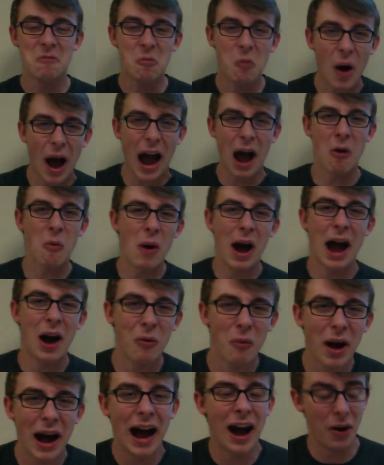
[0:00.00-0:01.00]
Wow,
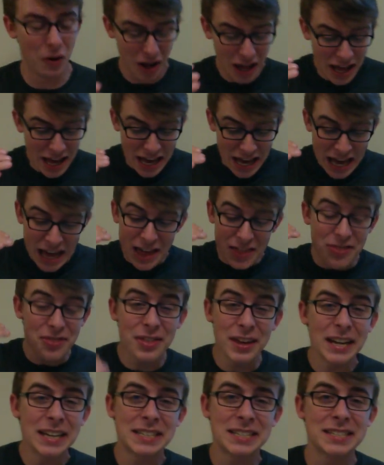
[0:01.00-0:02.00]
wow, wow.
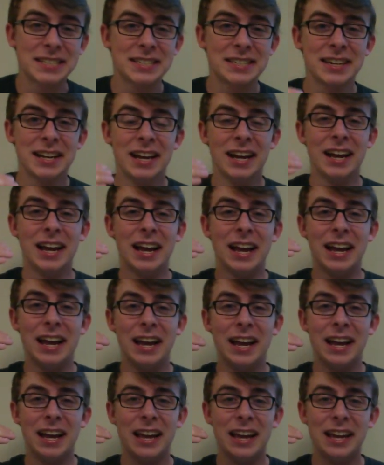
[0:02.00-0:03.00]
This
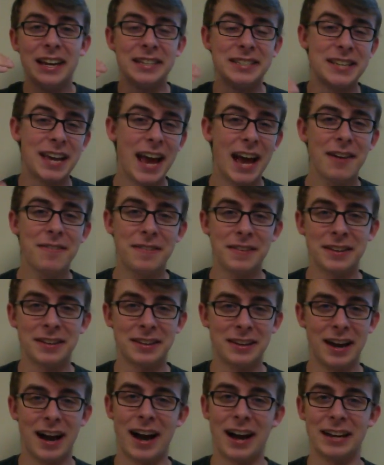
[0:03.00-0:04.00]
is
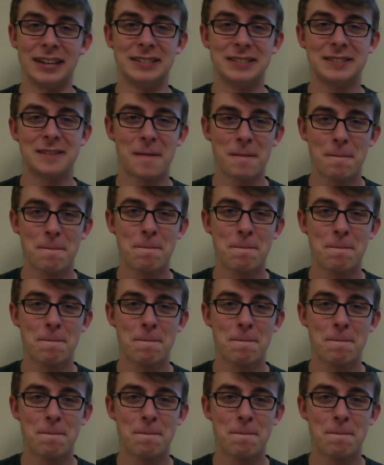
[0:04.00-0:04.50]
heaven, guys.